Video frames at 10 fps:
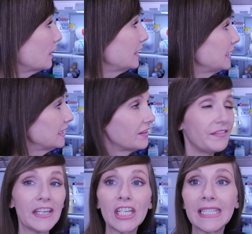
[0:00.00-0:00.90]
Then in the
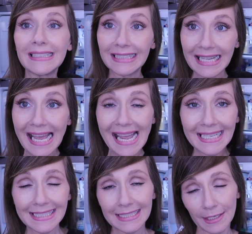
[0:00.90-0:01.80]
very
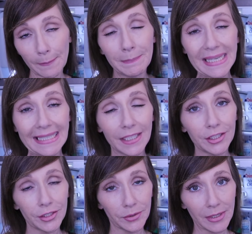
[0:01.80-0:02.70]
last
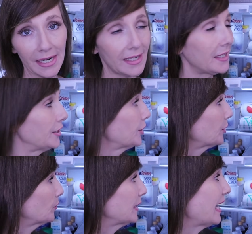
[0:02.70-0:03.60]
bin right
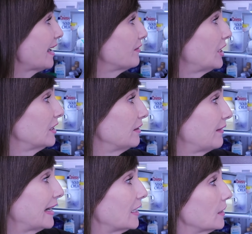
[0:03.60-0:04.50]
here, we have all
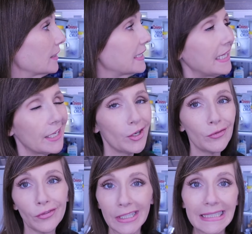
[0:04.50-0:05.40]
of our
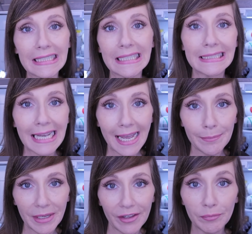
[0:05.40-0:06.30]
keto-friendly
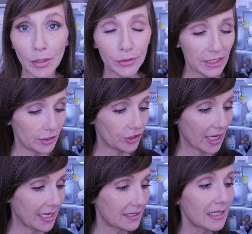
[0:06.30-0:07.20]
type of protein
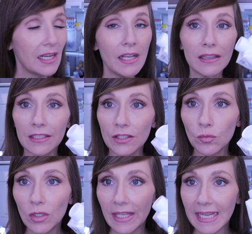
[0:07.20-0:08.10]
shakes. This is
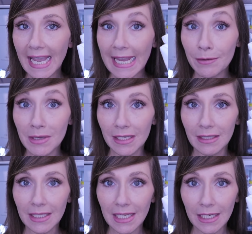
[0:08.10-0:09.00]
one that came
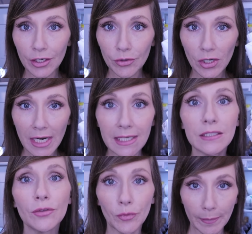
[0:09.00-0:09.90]
in the Keto
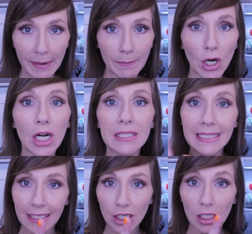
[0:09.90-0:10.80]
Krate. Remember,
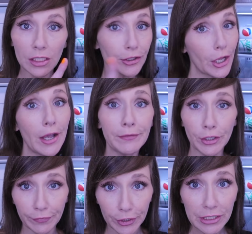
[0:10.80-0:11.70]
ten dollars off
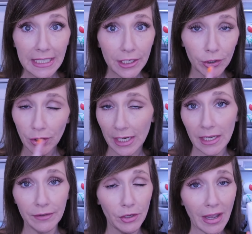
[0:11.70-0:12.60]
your first Keto
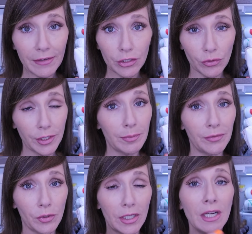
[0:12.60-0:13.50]
Krate if you haven't joined
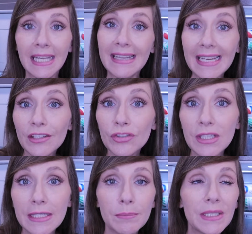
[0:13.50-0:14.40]
before. And that gives you
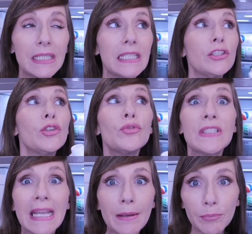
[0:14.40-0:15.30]
the ability to
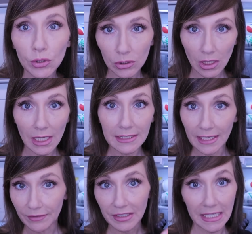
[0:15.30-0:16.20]
sample lots
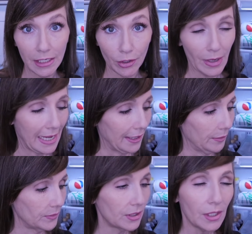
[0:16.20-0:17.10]
of keto
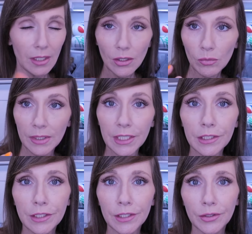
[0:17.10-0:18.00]
items. We need
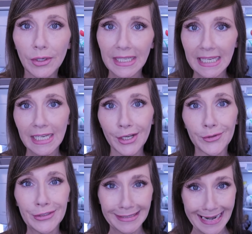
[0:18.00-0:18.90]
to do a
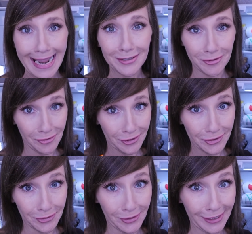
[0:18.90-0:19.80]
keto snack drawer
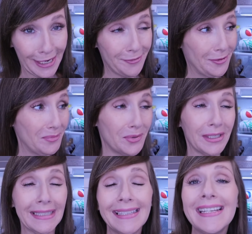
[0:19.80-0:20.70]
tour at one
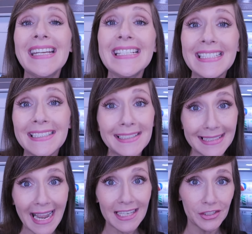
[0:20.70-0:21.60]
point. It's a
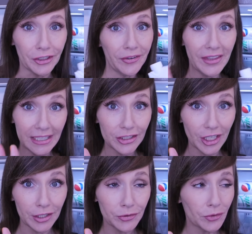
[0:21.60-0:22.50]
disaster. Think
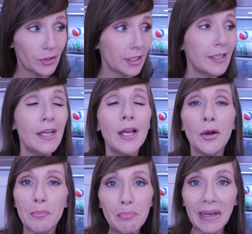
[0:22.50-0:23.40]
junk drawer,
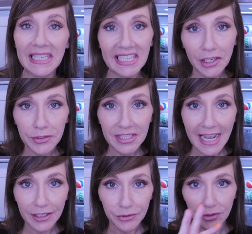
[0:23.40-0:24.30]
but keto
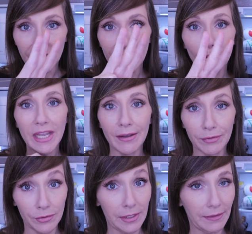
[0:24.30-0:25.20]
snack drawer, and we have
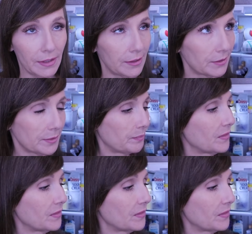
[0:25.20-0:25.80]
three of those.